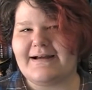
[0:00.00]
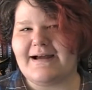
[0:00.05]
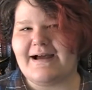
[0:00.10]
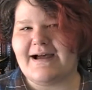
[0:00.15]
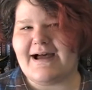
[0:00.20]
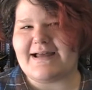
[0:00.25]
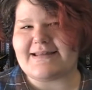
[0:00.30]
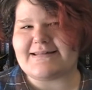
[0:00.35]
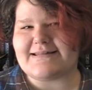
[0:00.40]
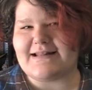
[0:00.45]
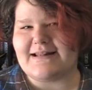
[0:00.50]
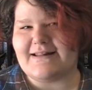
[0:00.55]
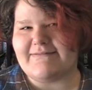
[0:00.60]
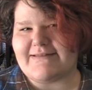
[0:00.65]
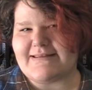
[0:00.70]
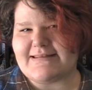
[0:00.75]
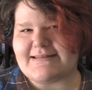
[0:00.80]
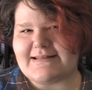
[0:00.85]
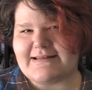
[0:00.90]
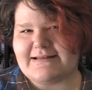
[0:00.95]
Hasta la
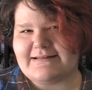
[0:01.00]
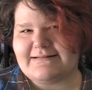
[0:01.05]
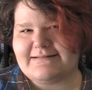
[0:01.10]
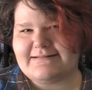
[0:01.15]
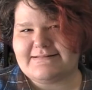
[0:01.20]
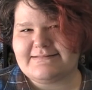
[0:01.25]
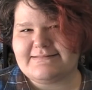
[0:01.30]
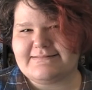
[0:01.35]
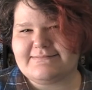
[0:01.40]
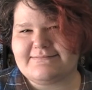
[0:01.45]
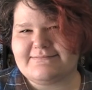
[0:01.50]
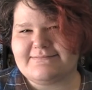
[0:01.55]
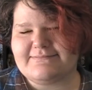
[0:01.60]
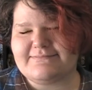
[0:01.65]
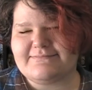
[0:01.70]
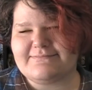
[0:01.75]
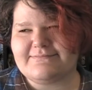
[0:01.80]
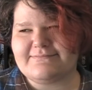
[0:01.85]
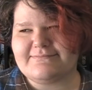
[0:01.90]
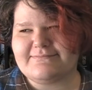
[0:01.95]
vista.
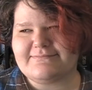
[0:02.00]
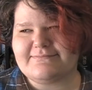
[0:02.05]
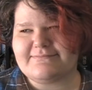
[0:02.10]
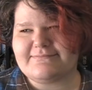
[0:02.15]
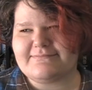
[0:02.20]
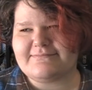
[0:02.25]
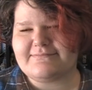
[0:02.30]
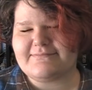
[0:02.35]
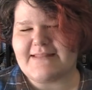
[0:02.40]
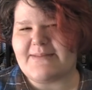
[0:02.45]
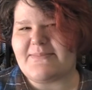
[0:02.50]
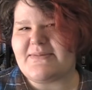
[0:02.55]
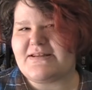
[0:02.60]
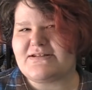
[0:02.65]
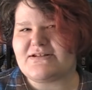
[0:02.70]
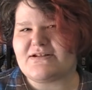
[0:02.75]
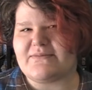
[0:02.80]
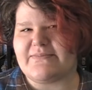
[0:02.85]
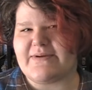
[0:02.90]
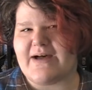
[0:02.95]
That
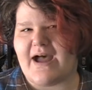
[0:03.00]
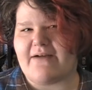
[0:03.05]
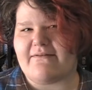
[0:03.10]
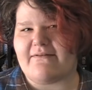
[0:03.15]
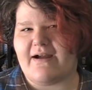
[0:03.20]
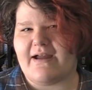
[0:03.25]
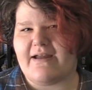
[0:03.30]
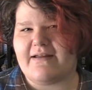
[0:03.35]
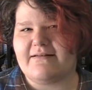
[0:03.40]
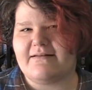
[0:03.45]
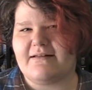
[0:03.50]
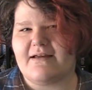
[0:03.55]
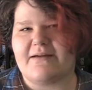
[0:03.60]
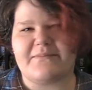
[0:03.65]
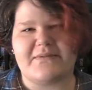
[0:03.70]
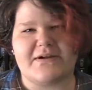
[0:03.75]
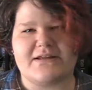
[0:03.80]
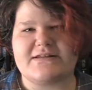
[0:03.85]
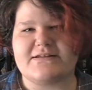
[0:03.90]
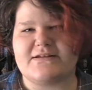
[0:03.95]
means goodbye, right? I'm
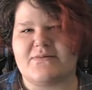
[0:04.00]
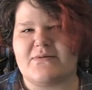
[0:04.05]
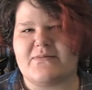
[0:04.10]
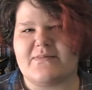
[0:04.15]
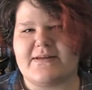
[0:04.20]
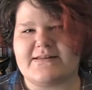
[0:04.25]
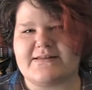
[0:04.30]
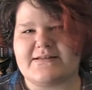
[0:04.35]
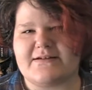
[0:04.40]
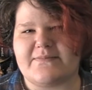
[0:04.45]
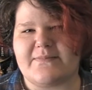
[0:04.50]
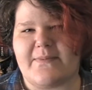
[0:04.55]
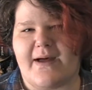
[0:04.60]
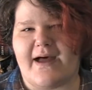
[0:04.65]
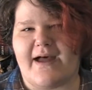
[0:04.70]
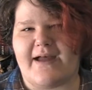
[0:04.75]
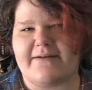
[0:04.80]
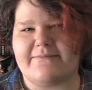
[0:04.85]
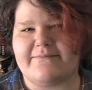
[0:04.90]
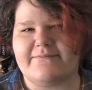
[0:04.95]
gonna assume it means
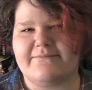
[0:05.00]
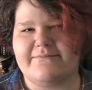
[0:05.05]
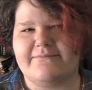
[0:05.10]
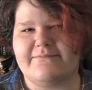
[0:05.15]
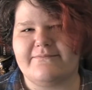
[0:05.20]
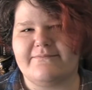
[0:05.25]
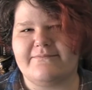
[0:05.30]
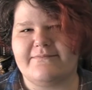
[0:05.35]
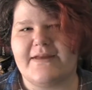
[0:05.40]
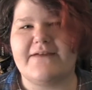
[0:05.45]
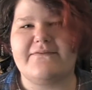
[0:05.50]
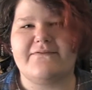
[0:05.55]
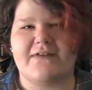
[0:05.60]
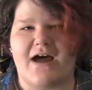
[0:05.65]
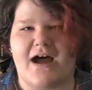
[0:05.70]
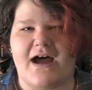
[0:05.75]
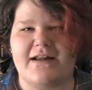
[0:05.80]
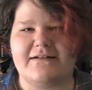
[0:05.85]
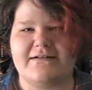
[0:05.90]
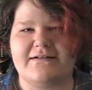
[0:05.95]
goodbye. If
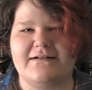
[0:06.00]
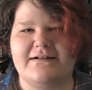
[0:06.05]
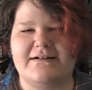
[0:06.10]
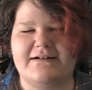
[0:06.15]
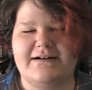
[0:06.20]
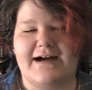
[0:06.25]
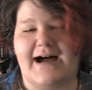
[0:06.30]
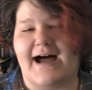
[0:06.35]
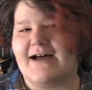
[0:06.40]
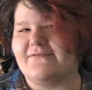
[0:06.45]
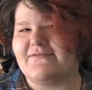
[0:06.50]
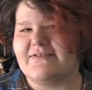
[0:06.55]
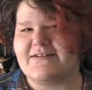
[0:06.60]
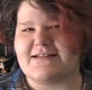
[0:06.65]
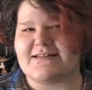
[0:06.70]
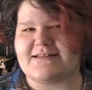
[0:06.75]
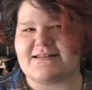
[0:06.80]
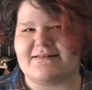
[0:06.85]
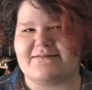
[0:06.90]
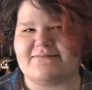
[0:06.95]
not, auf
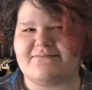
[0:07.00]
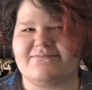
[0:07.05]
Wiedersehen.